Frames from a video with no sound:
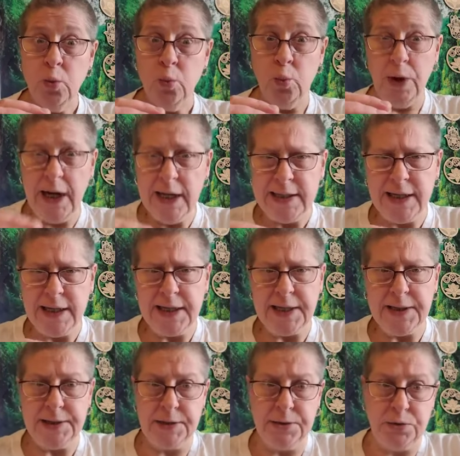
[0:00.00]
what I'd like
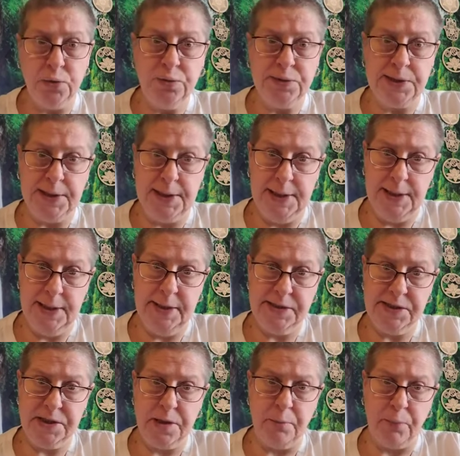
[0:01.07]
you to do today
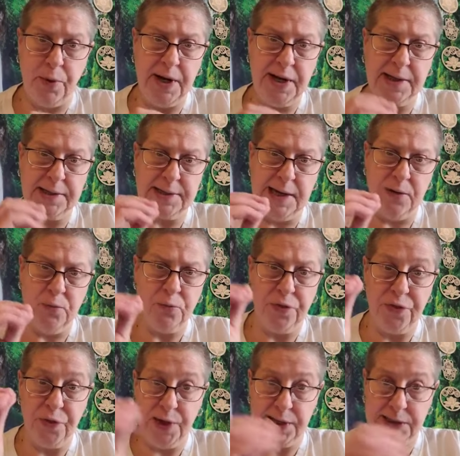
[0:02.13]
is to break down
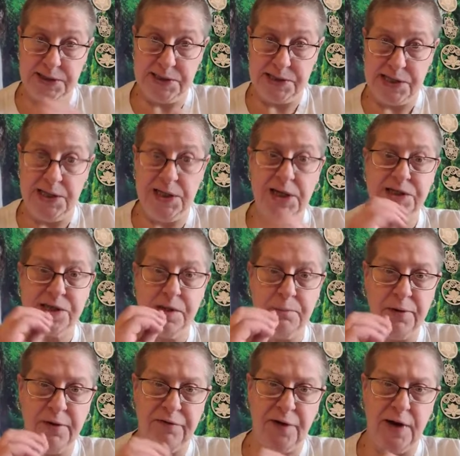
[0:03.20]
things in a
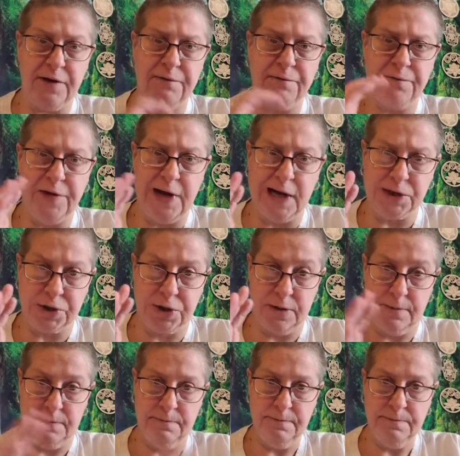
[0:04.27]
simplified fashion.